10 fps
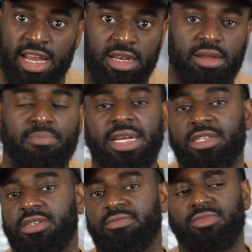and
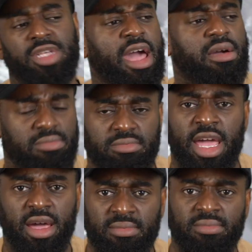Maddison. Yeah,
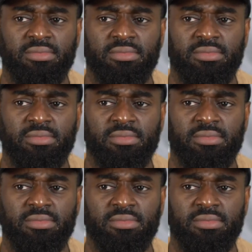yeah.